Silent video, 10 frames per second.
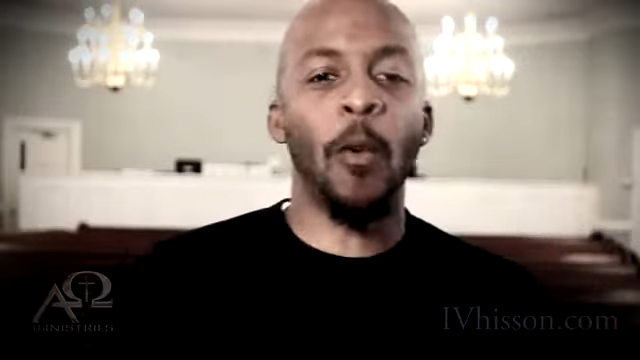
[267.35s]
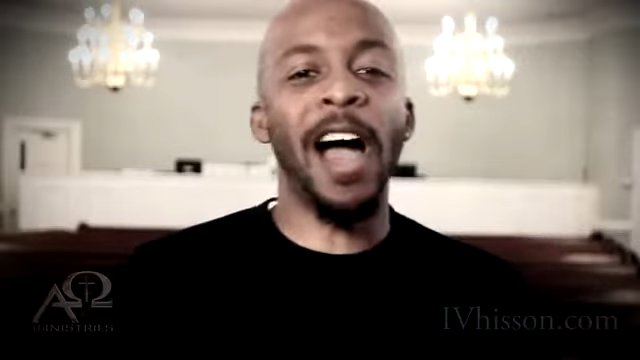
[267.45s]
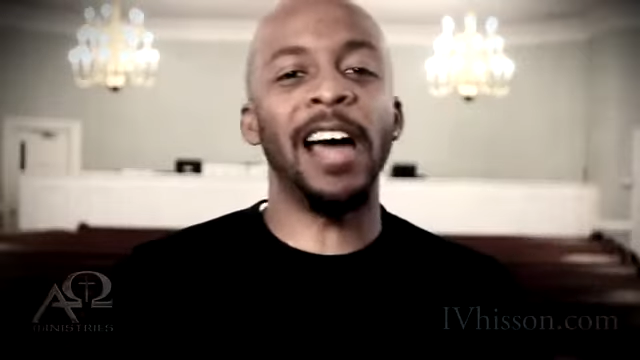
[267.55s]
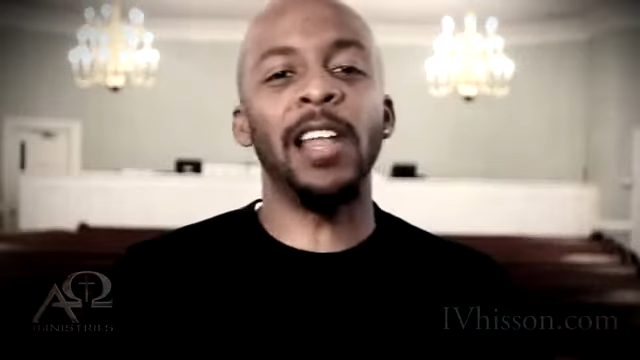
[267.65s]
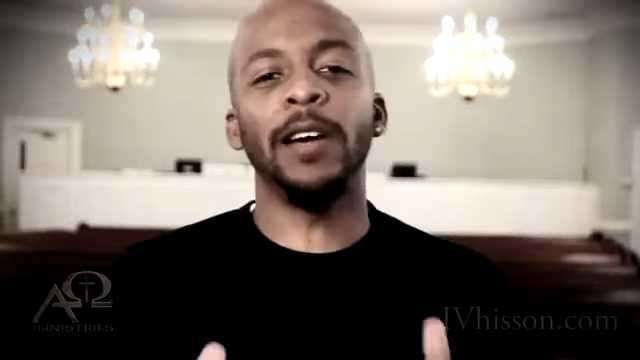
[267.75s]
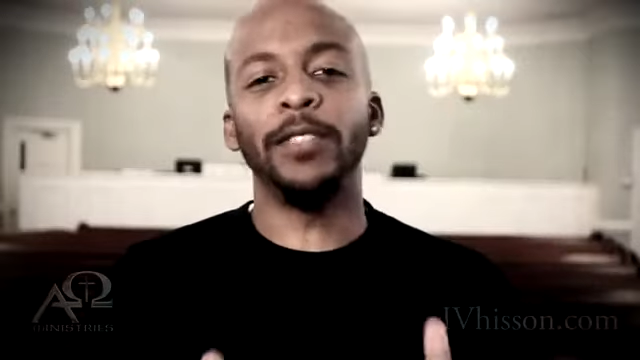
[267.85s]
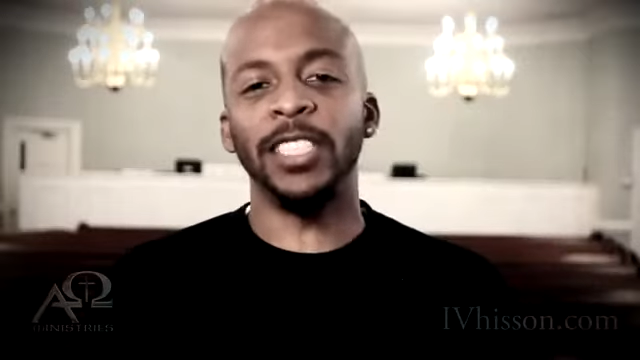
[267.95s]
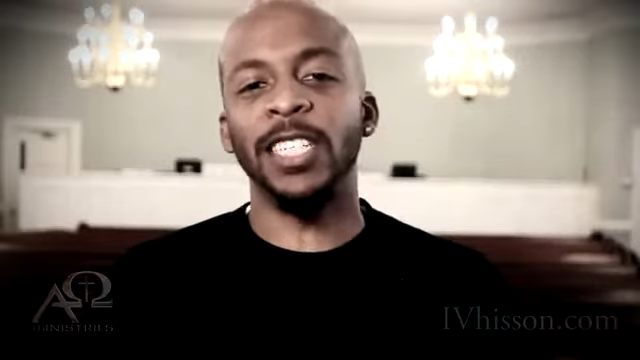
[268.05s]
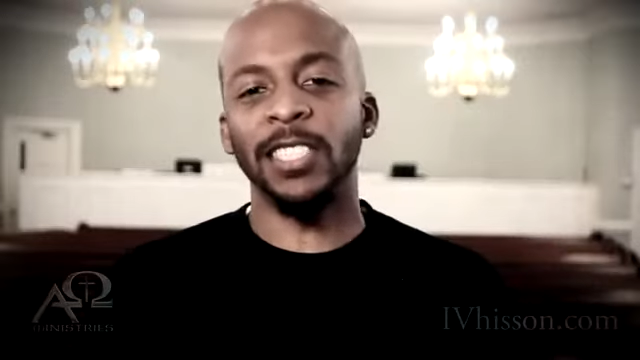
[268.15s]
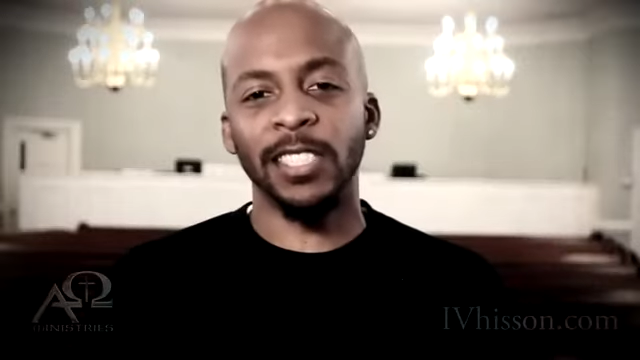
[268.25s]
Why I love
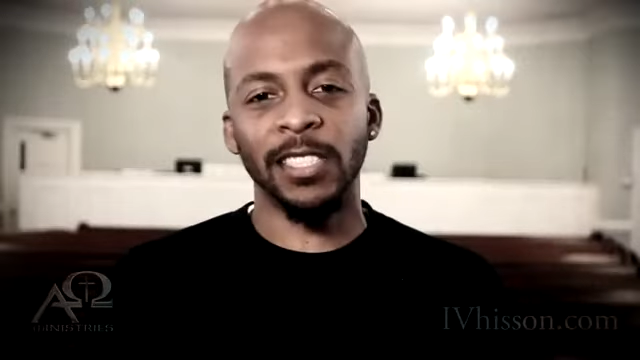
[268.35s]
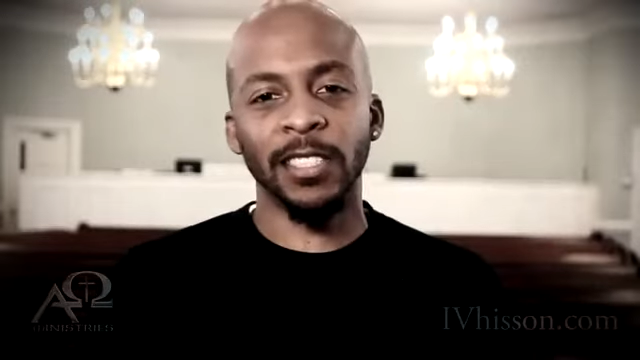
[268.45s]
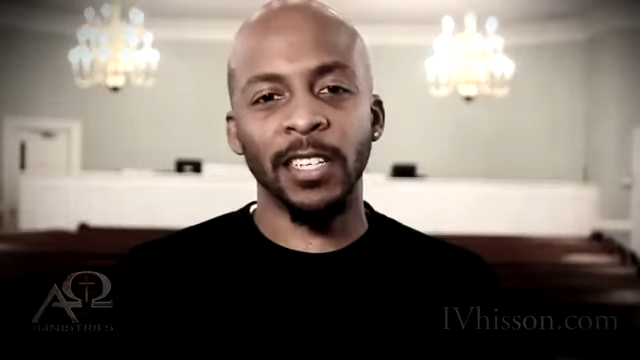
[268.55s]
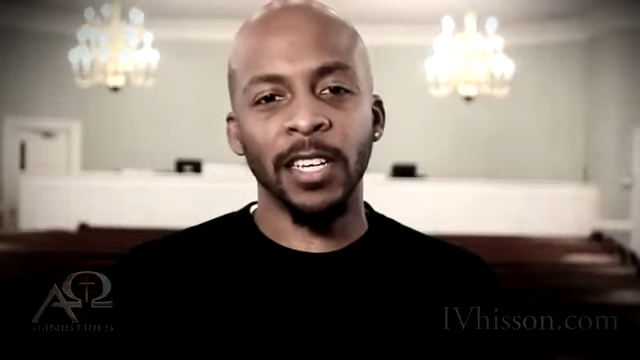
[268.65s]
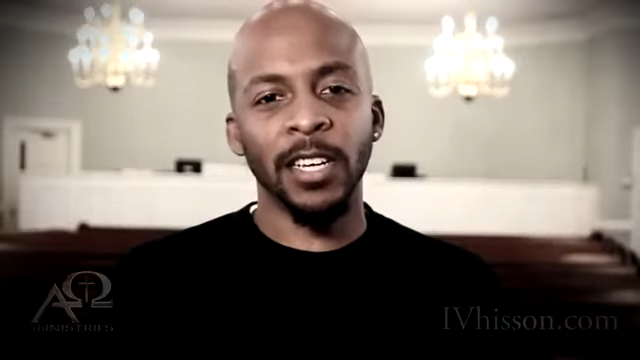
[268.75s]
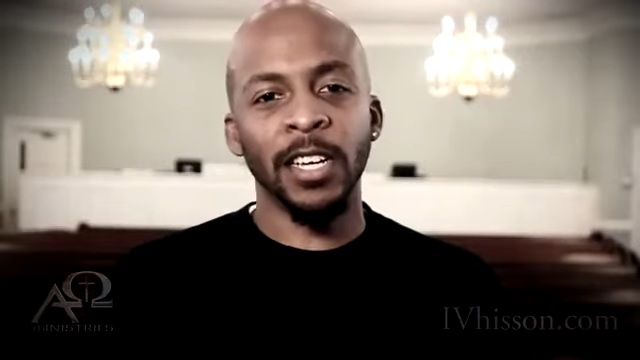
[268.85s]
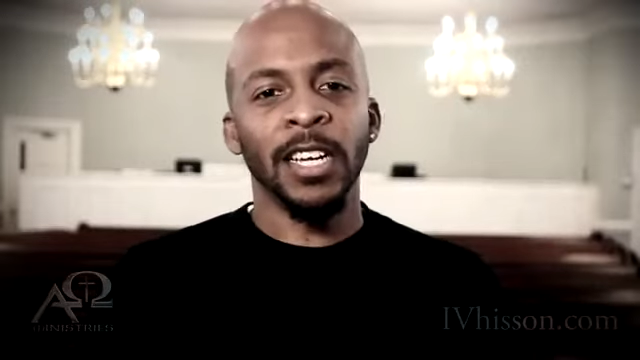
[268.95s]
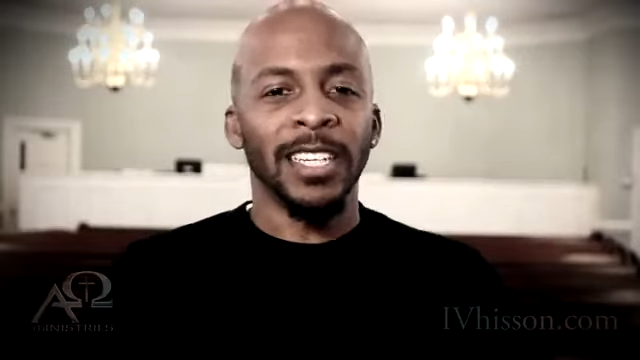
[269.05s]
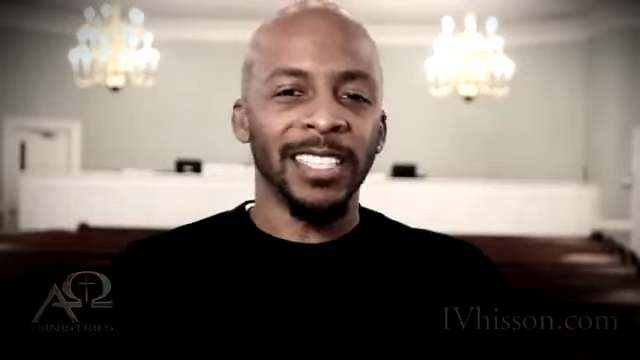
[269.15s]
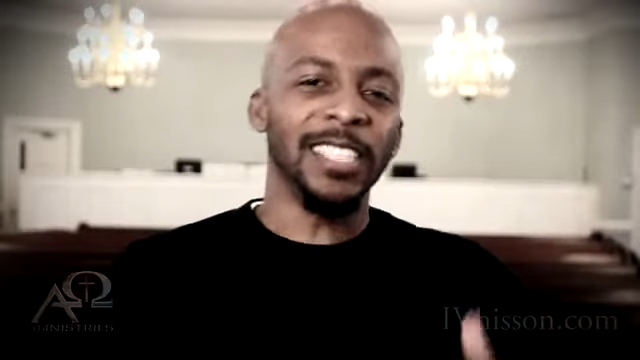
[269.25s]
Jesus?
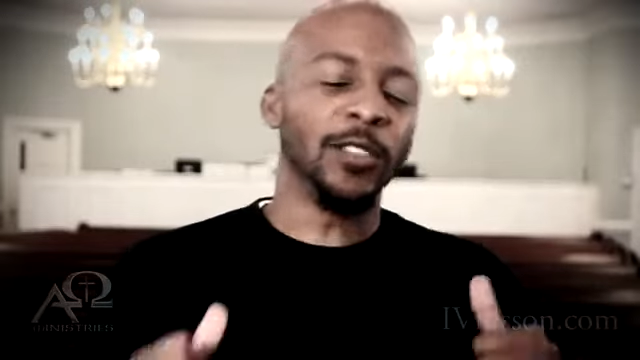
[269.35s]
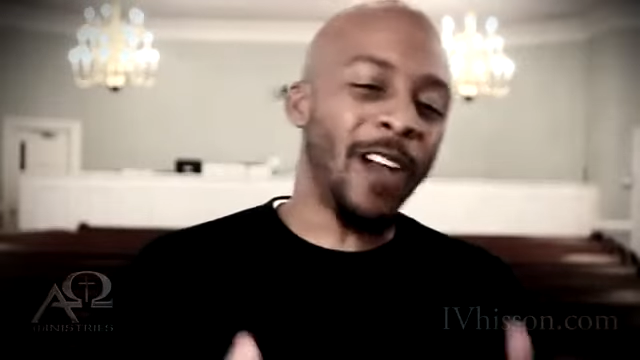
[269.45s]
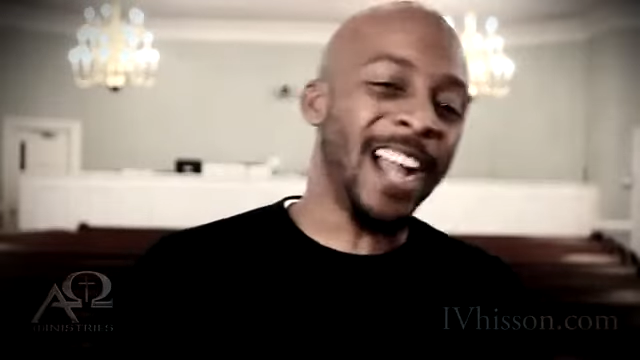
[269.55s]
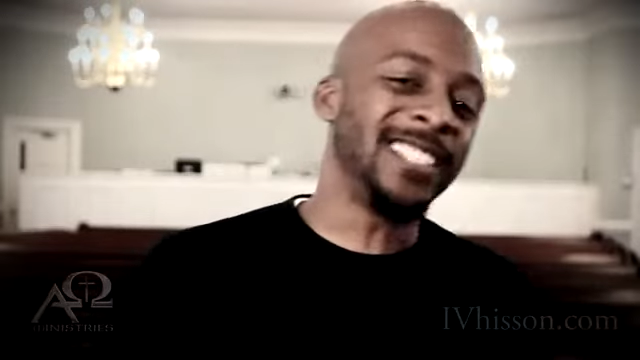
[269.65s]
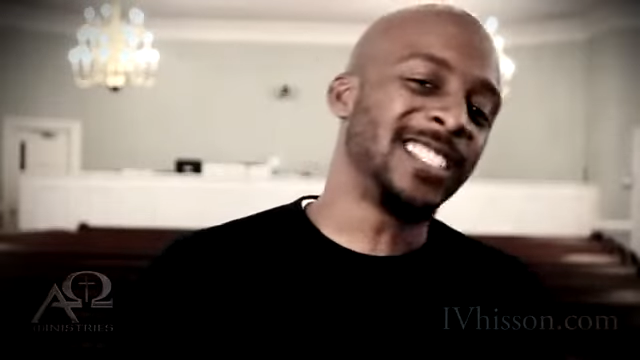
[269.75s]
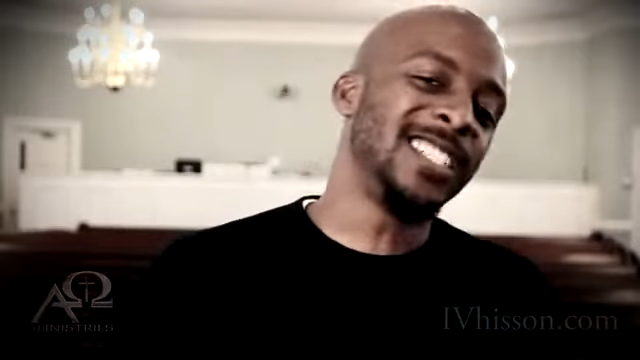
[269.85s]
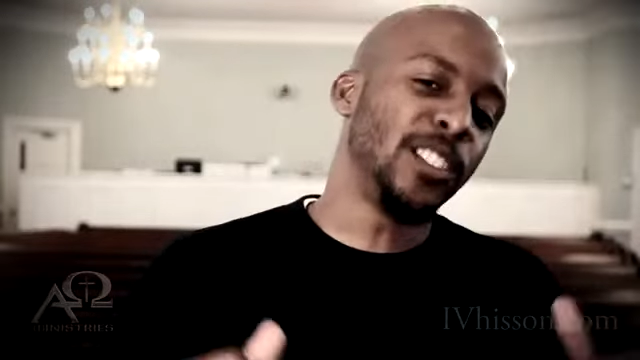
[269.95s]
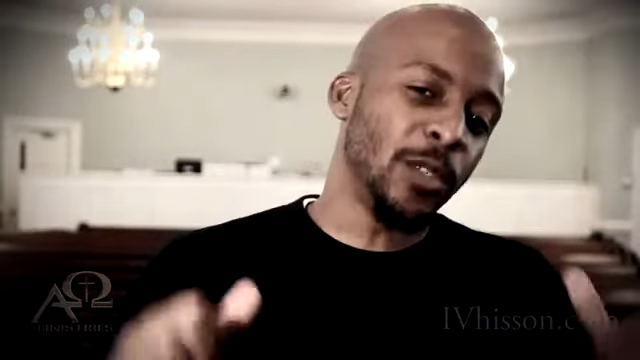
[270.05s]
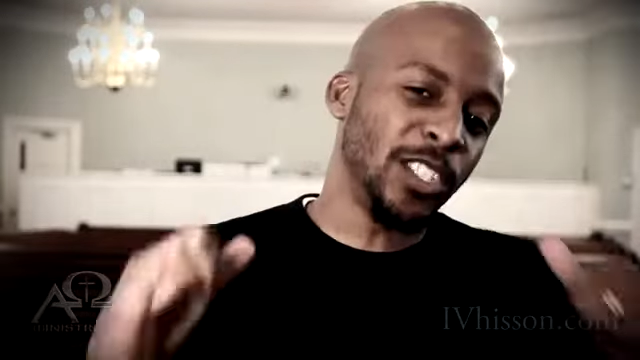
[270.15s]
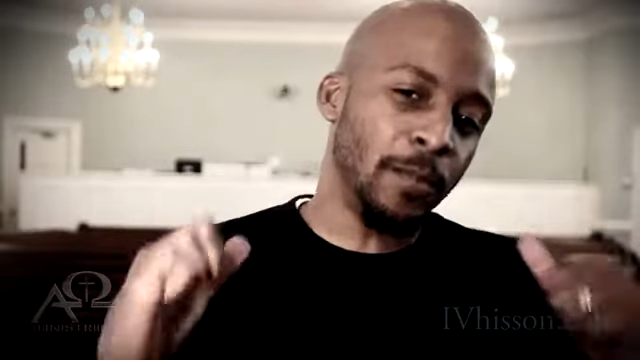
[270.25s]
Because his
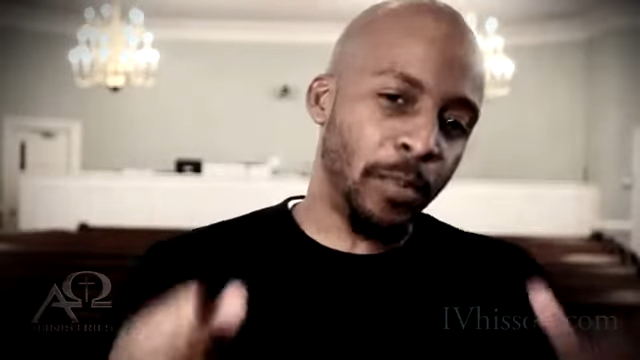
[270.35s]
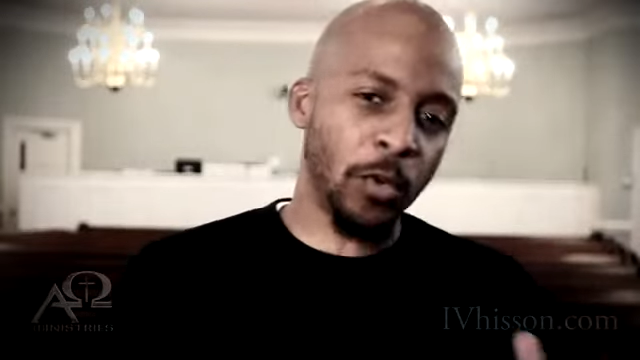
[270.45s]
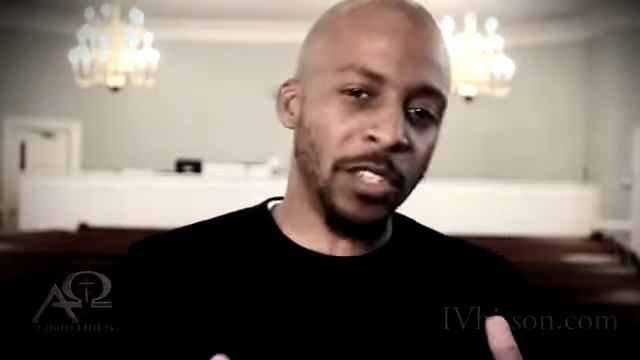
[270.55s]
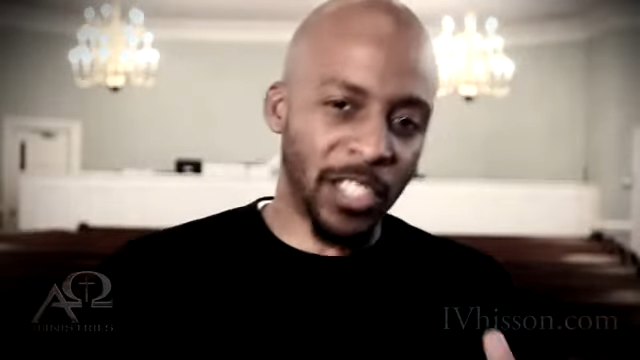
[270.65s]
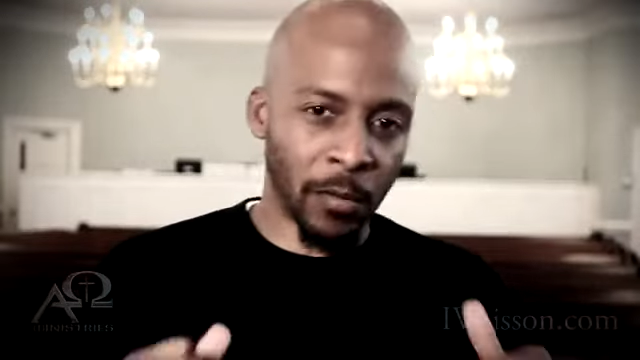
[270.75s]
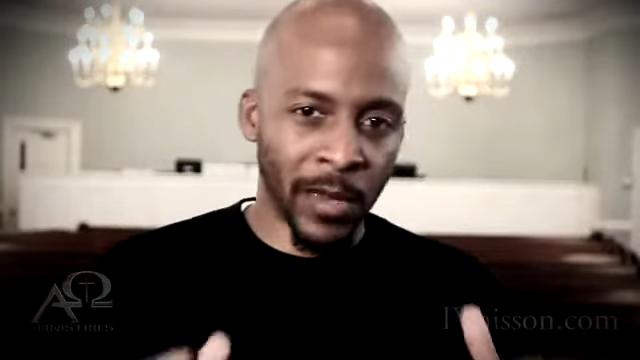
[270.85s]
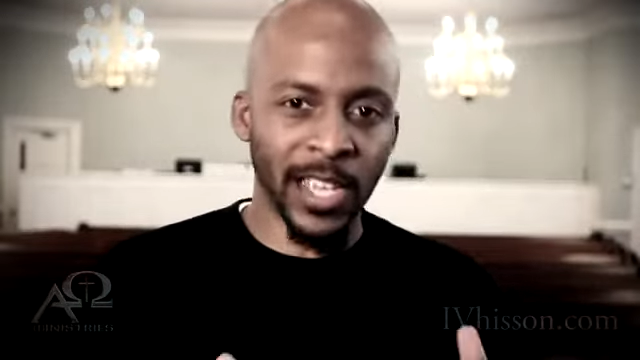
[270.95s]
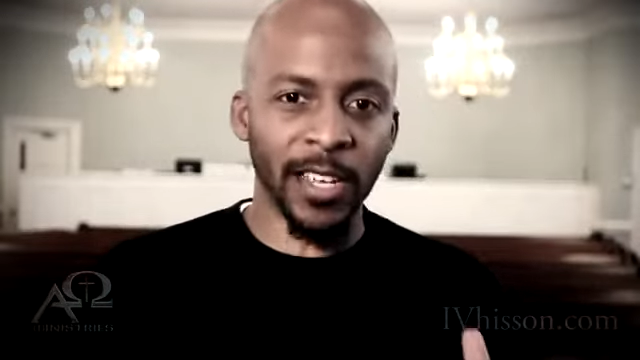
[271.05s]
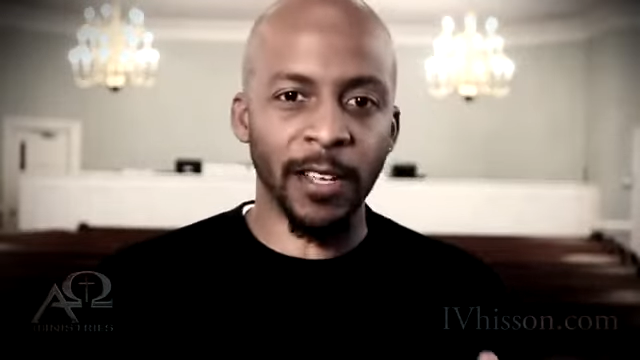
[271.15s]
righteousness was imputed to me,